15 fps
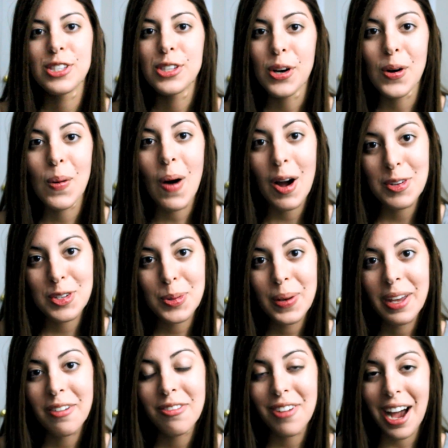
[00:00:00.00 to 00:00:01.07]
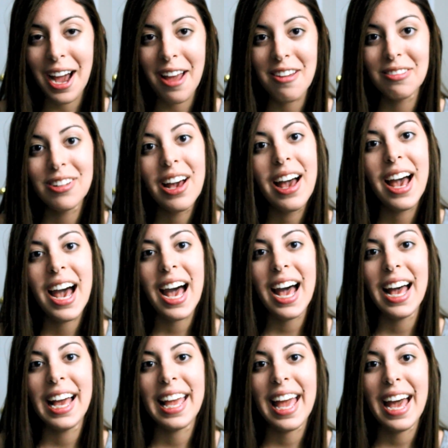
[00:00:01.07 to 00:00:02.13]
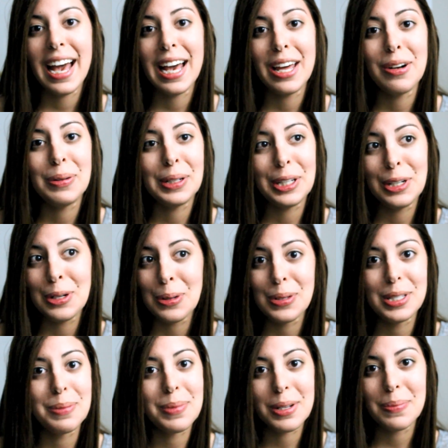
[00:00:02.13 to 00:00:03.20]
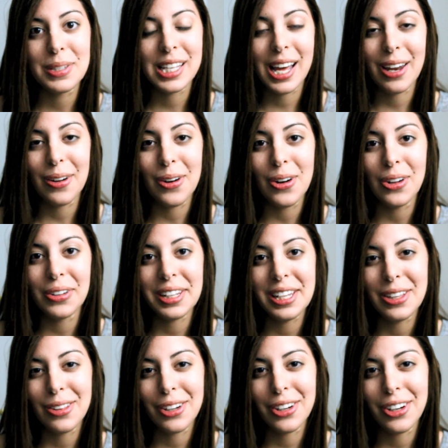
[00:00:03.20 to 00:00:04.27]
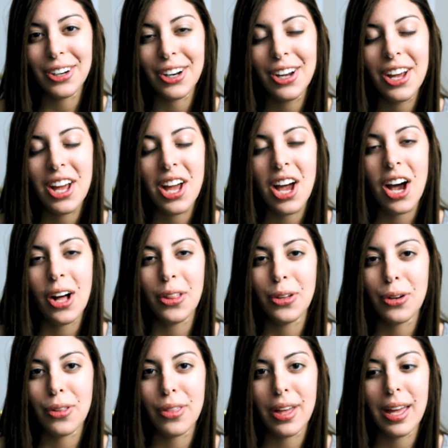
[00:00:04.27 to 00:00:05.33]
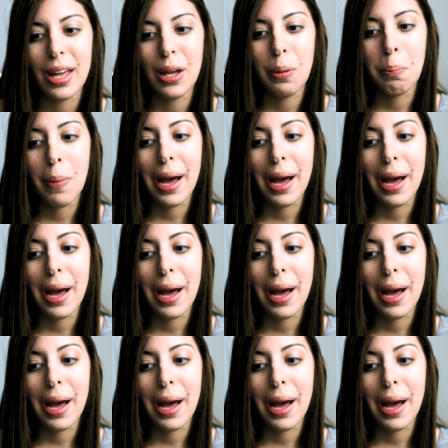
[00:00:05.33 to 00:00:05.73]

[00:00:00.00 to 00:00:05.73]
So on to week 5, I had really no symptoms at all, either other than